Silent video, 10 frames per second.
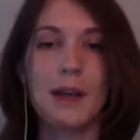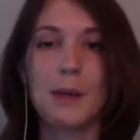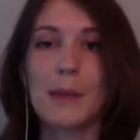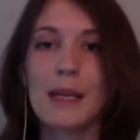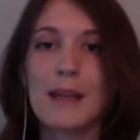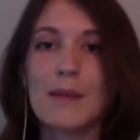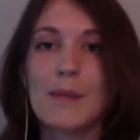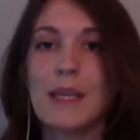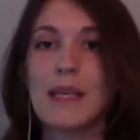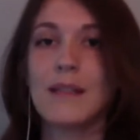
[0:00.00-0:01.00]
My
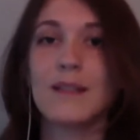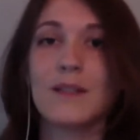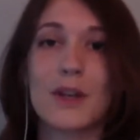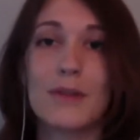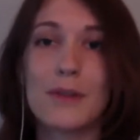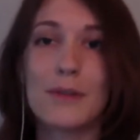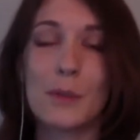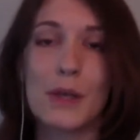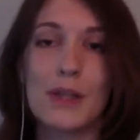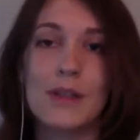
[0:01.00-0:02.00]
name is Genevieve
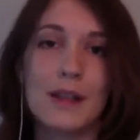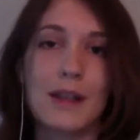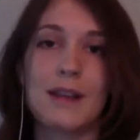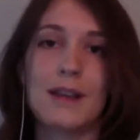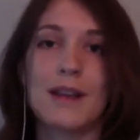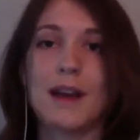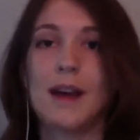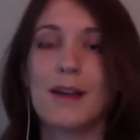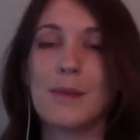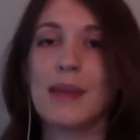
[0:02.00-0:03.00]
Wood, and
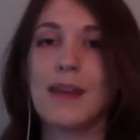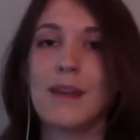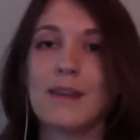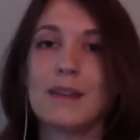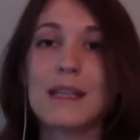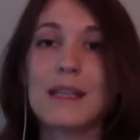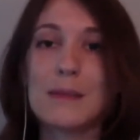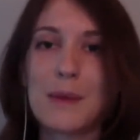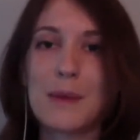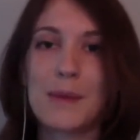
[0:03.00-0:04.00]
I am a
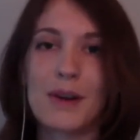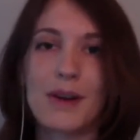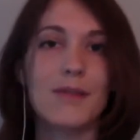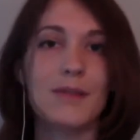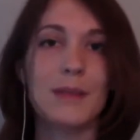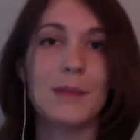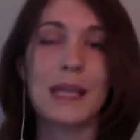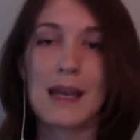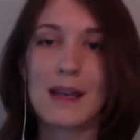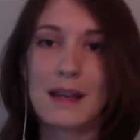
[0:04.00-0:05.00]
team member of the
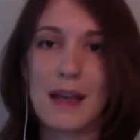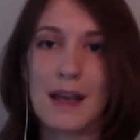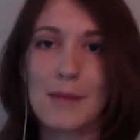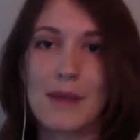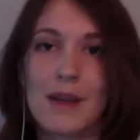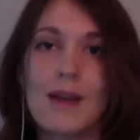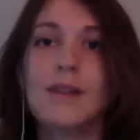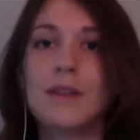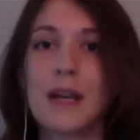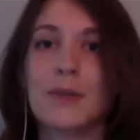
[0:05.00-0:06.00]
McKenna Academy
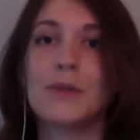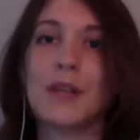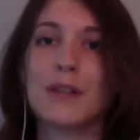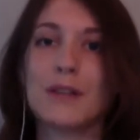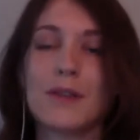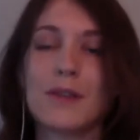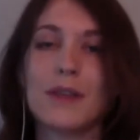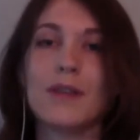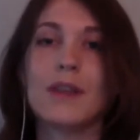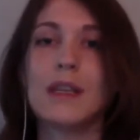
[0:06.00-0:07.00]
of Natural
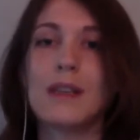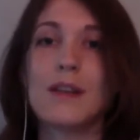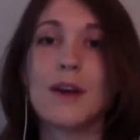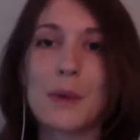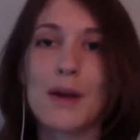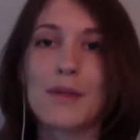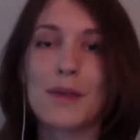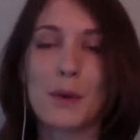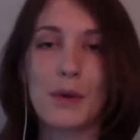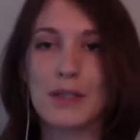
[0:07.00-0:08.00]
Philosophy, the
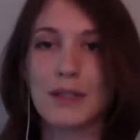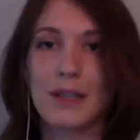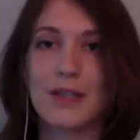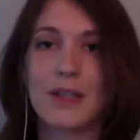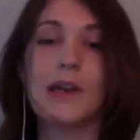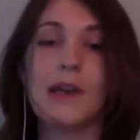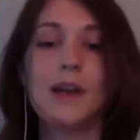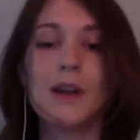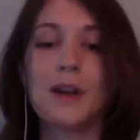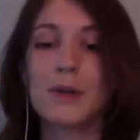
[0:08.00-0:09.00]
nonprofit organization
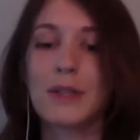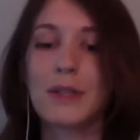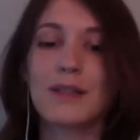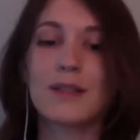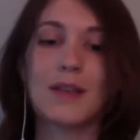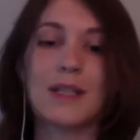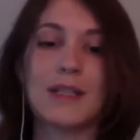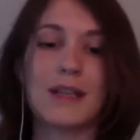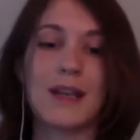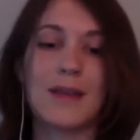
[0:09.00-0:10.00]
hosting this
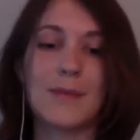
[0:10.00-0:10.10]
event today.